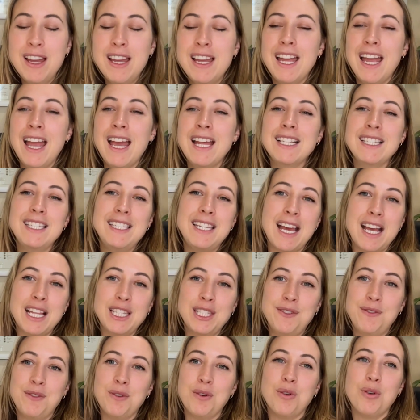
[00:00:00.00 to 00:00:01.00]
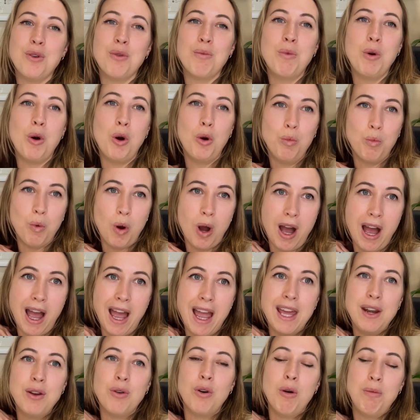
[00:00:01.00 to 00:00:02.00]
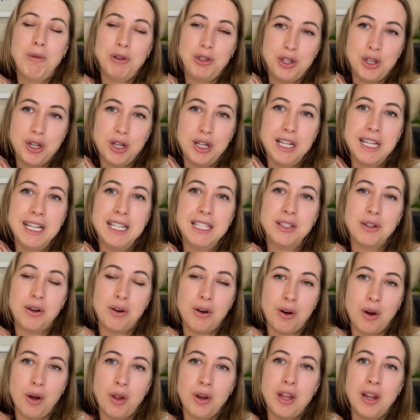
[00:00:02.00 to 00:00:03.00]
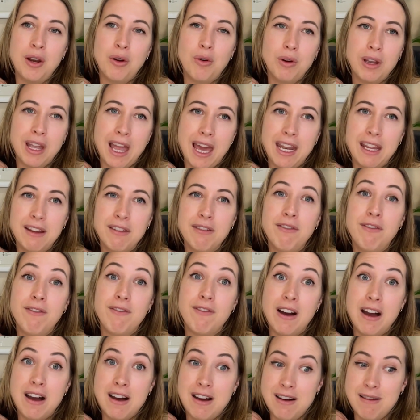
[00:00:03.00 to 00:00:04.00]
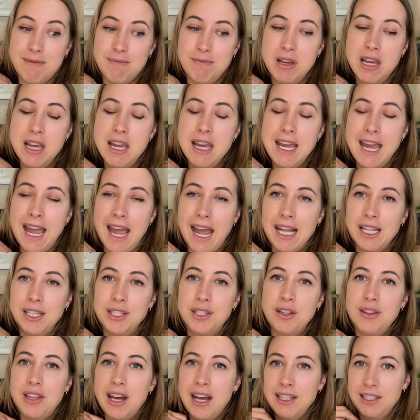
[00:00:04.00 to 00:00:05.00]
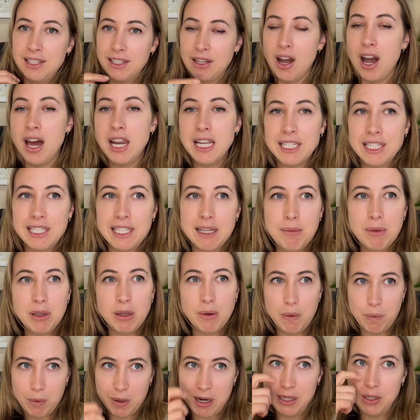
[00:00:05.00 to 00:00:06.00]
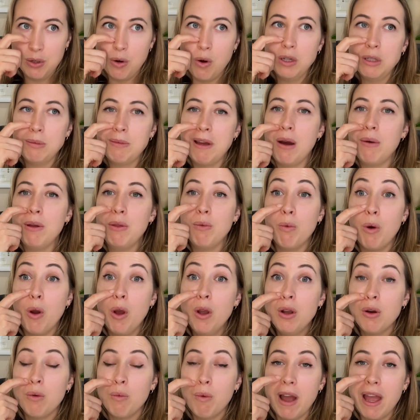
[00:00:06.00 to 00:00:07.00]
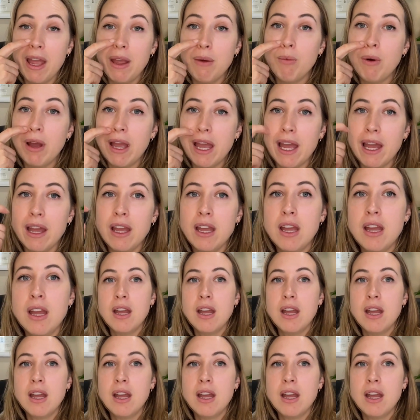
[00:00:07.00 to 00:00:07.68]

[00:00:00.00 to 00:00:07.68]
and it stands for Worldwide Opportunities on an Organic Farm. And so that's kind of similar with what I talked about with Workaway, where